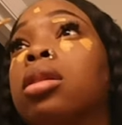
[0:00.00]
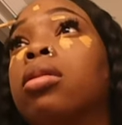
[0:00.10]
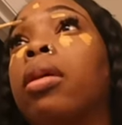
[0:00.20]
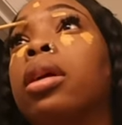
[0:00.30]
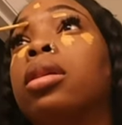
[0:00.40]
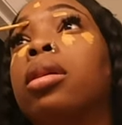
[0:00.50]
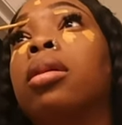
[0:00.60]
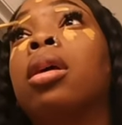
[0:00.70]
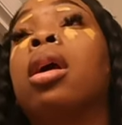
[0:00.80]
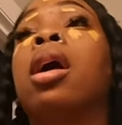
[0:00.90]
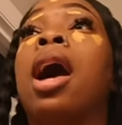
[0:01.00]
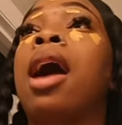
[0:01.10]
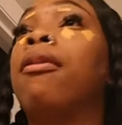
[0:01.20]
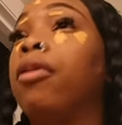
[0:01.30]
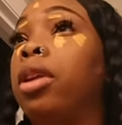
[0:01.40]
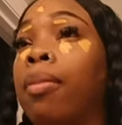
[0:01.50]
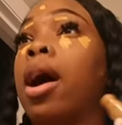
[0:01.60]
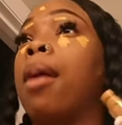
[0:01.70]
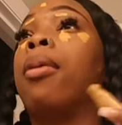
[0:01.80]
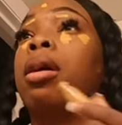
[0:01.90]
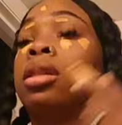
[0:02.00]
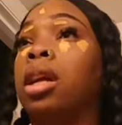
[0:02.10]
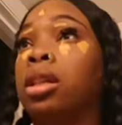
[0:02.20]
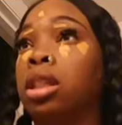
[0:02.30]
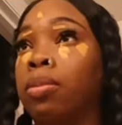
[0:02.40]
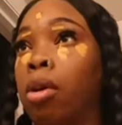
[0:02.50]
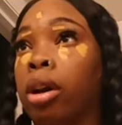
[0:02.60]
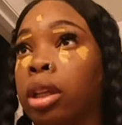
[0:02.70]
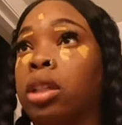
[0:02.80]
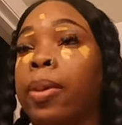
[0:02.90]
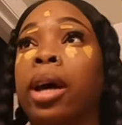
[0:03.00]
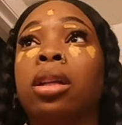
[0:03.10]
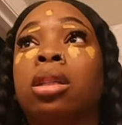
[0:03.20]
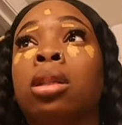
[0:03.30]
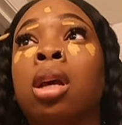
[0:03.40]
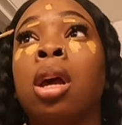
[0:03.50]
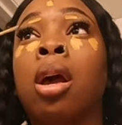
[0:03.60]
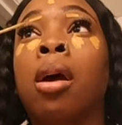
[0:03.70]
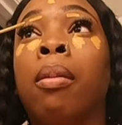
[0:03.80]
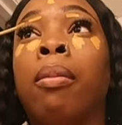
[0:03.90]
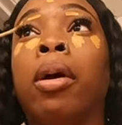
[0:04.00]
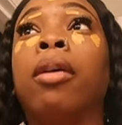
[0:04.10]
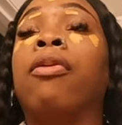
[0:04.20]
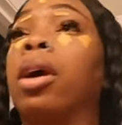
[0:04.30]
just crazy. I haven't even did my eyebrows and I just marked the spots. But